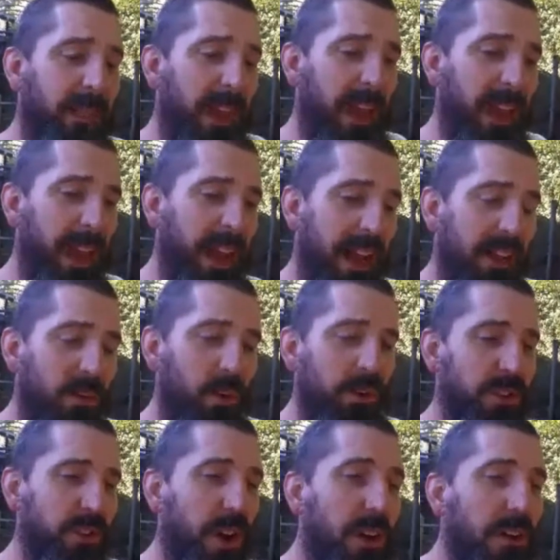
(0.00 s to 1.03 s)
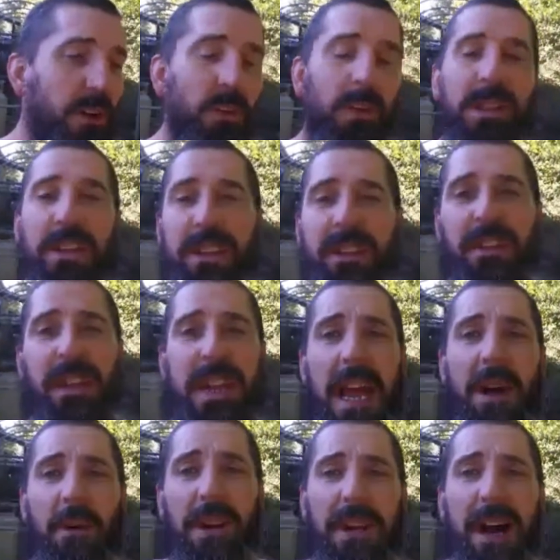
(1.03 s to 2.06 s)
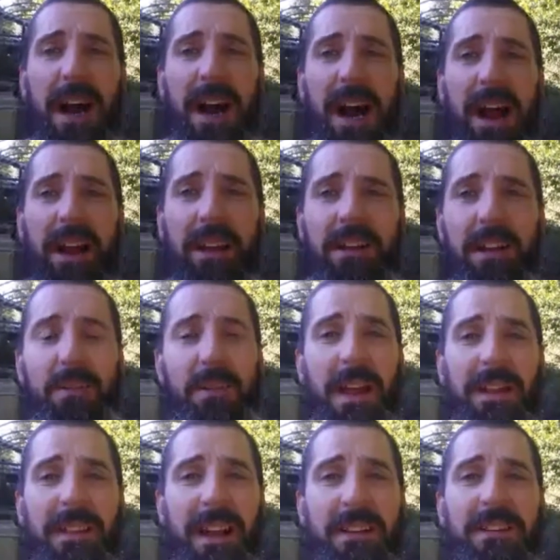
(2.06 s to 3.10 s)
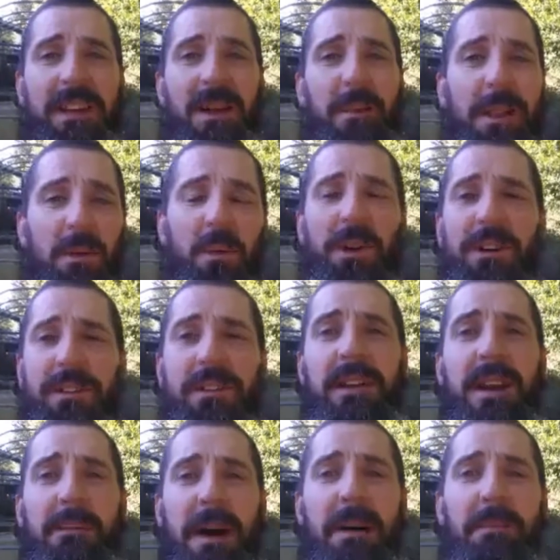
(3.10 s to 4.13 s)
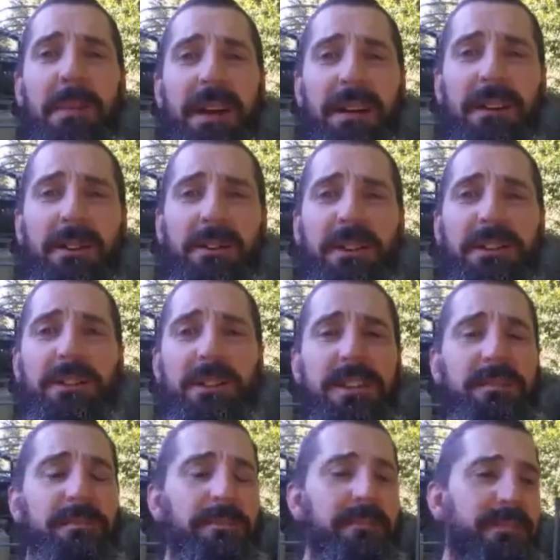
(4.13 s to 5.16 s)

and we're struggling with it till the day we die. I'm like, that's got to be the worst thing about being a Christian.